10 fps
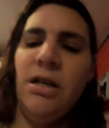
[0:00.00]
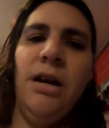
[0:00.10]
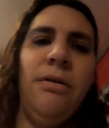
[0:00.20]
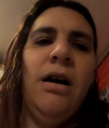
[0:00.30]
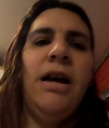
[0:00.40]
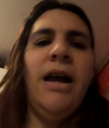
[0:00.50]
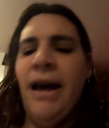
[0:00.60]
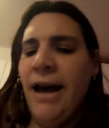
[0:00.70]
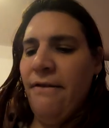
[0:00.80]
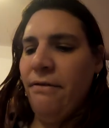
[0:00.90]
So I
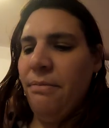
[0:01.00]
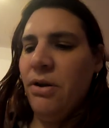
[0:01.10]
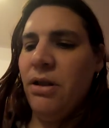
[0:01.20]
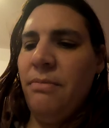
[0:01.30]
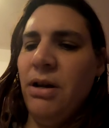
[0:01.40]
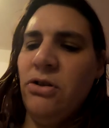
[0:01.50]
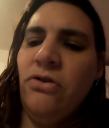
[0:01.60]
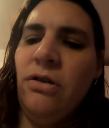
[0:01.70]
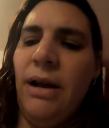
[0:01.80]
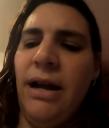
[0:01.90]
have put the
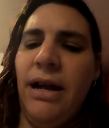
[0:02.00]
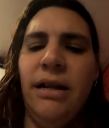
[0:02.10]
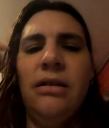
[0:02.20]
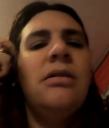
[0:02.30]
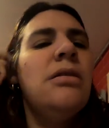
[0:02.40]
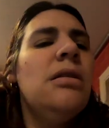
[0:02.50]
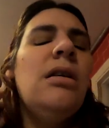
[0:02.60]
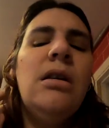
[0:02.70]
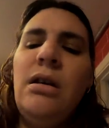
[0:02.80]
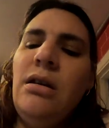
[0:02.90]
mushroom and
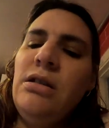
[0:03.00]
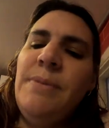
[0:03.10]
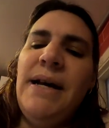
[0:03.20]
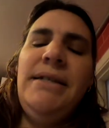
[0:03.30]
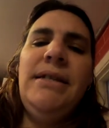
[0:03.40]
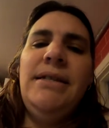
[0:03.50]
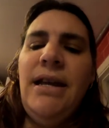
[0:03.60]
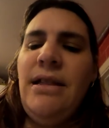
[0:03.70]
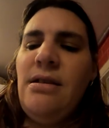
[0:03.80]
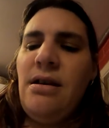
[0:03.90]
spices
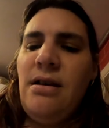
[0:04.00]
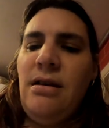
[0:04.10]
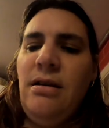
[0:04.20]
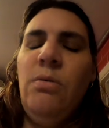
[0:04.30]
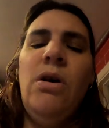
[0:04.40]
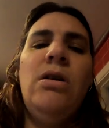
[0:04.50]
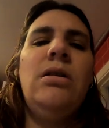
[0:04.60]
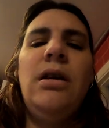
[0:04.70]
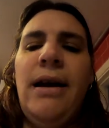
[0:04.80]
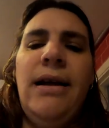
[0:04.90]
in the
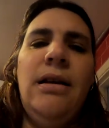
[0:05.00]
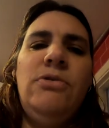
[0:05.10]
wok and